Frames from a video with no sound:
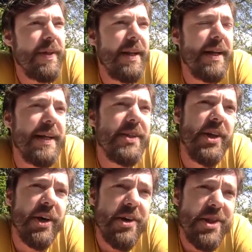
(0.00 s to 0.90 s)
And I guess
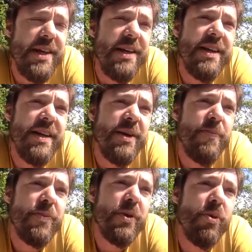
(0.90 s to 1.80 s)
the other thing,
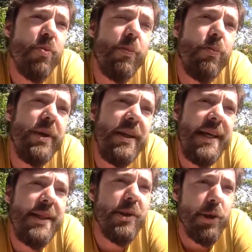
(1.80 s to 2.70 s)
what we
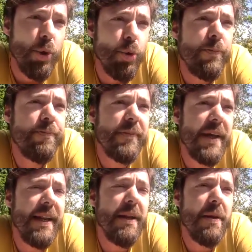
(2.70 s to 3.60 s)
need to do,
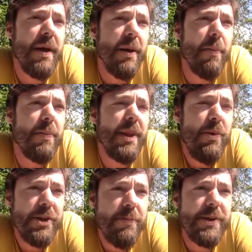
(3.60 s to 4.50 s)
and that
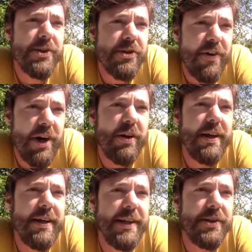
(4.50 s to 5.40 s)
was a bit the struggle,
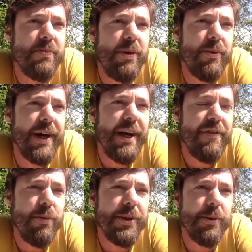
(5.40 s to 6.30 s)
I guess, we were
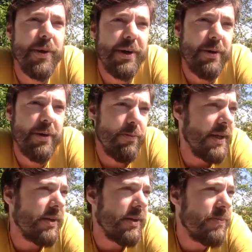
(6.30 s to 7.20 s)
having with the weather
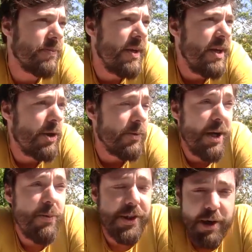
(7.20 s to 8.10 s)
makers, because I
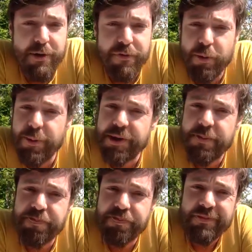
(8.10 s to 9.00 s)
was coming from this
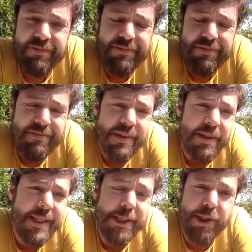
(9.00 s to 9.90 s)

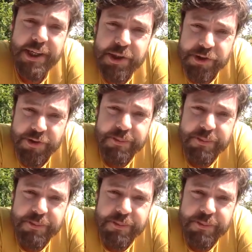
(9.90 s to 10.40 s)
dredging industry.